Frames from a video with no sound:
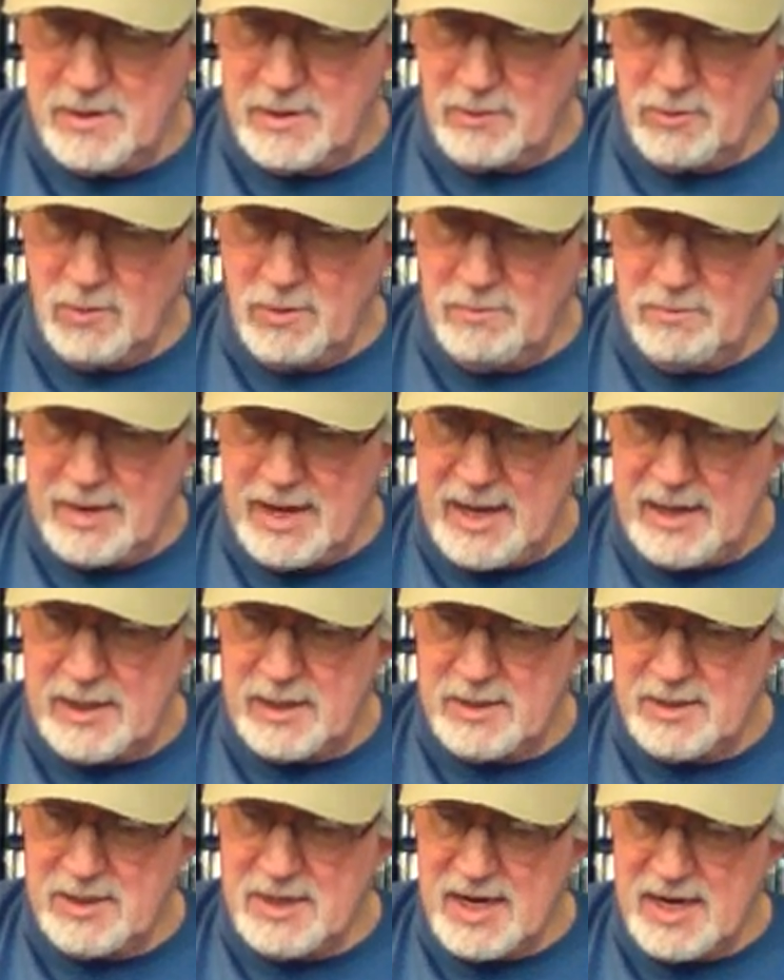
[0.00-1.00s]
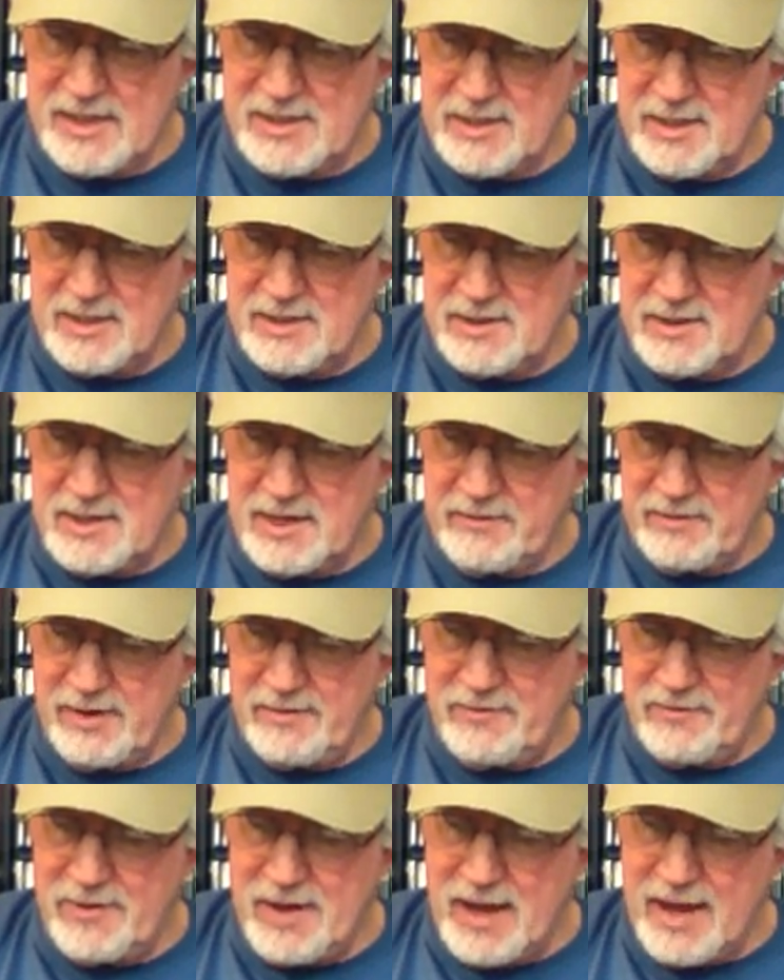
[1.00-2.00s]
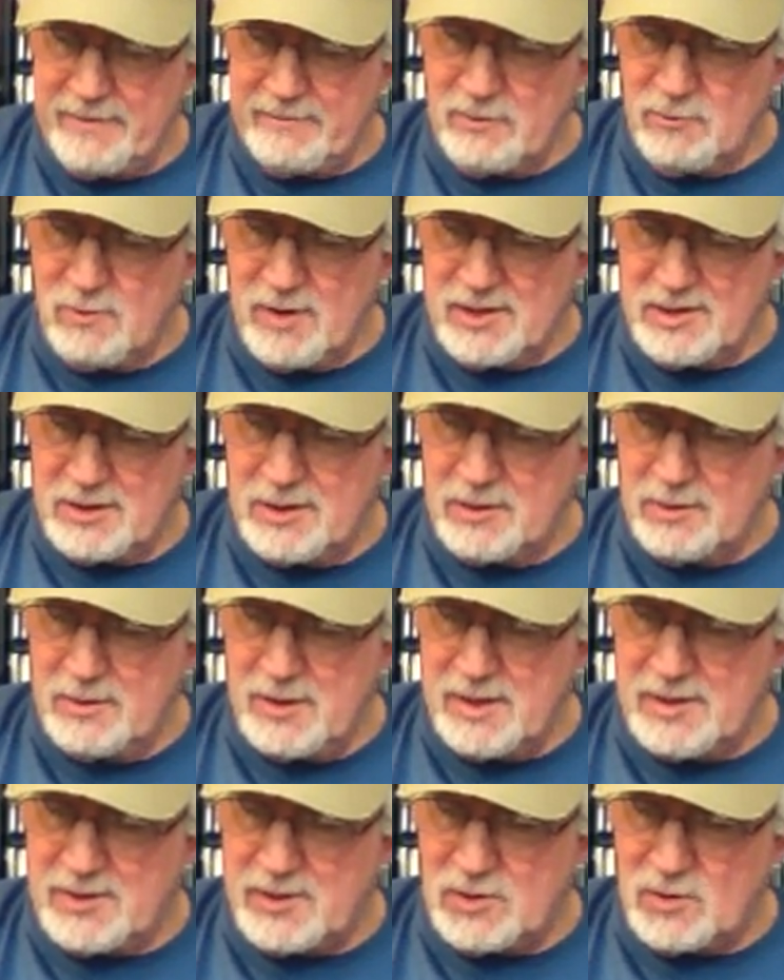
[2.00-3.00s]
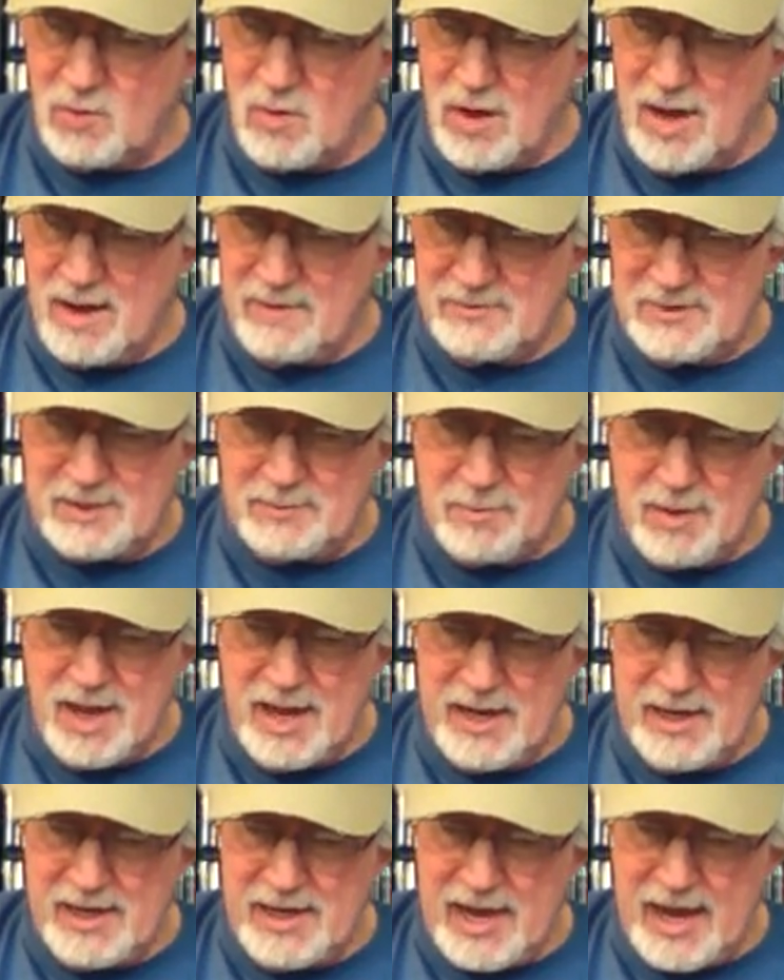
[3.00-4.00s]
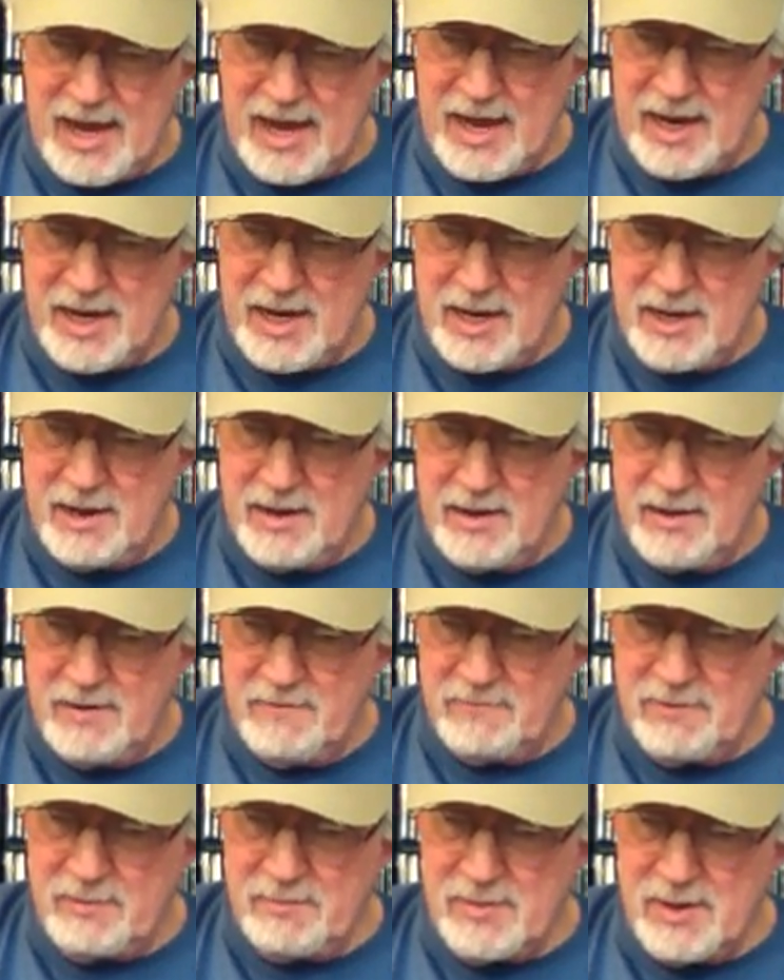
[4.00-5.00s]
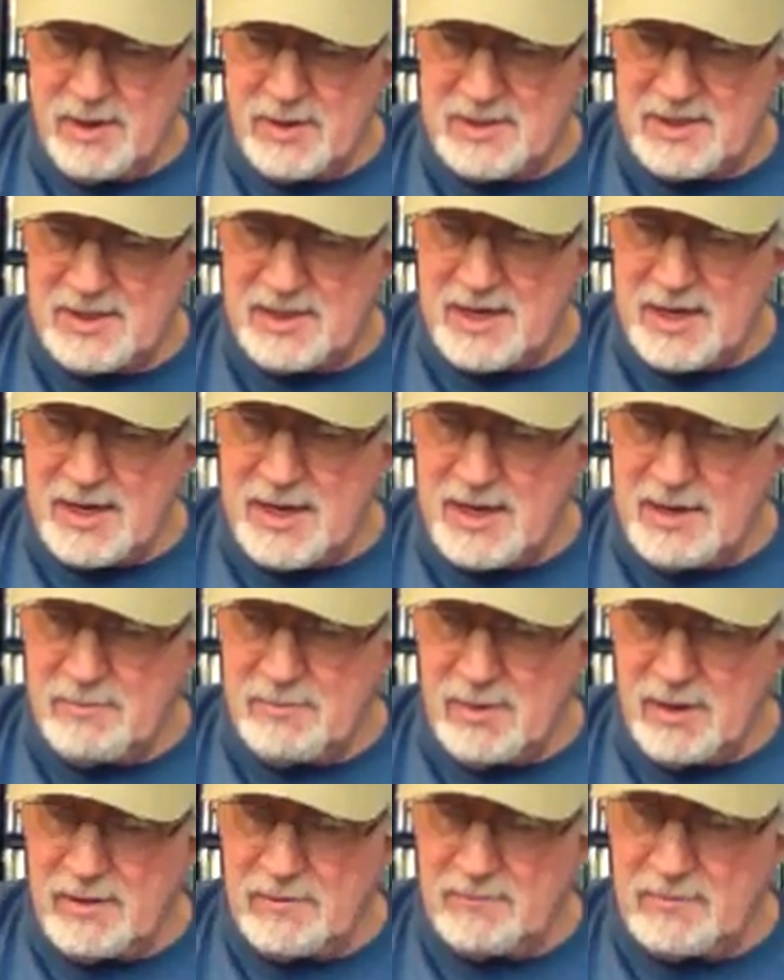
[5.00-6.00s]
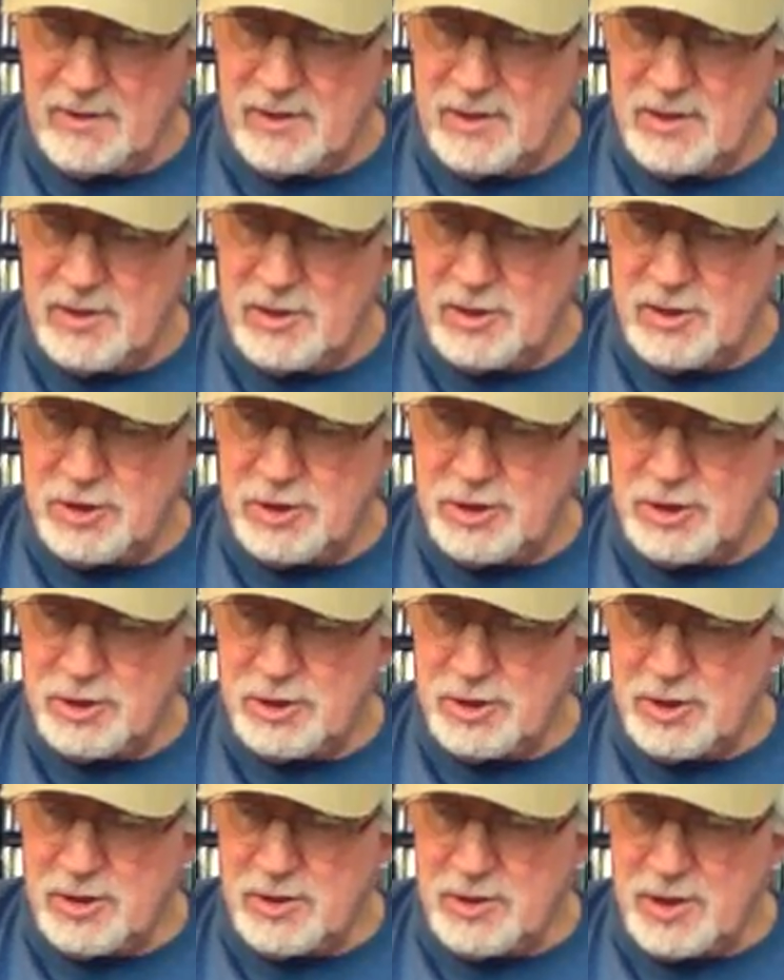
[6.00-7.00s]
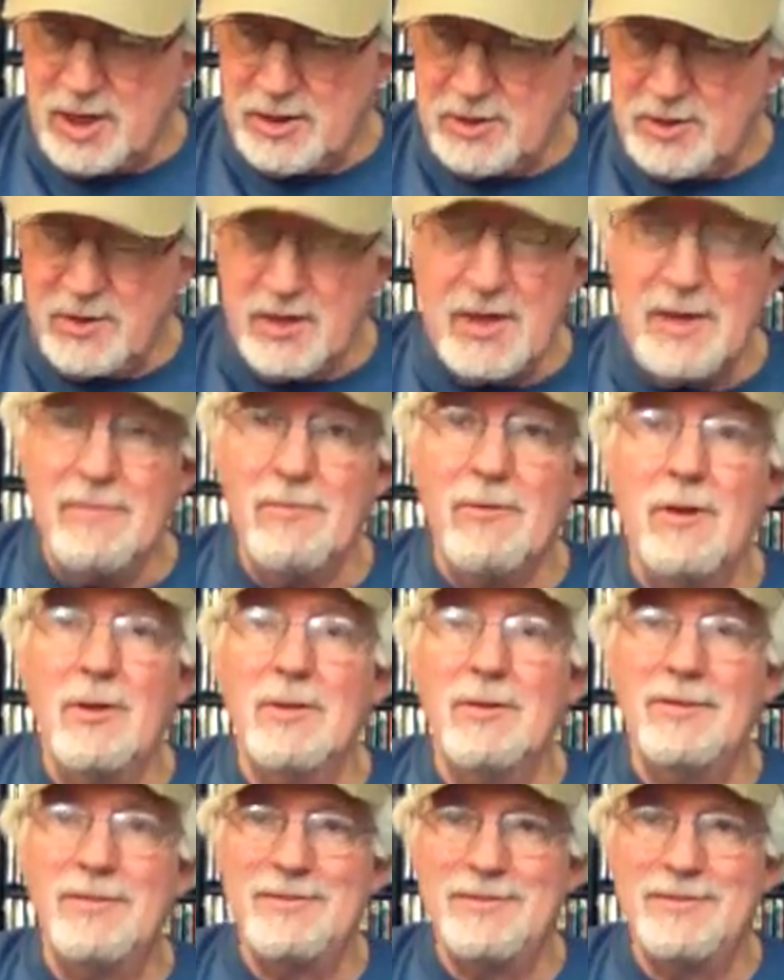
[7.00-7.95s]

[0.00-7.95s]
Going back into 1975 and rescue his suave spy dad from the scheme of Dr. Evil.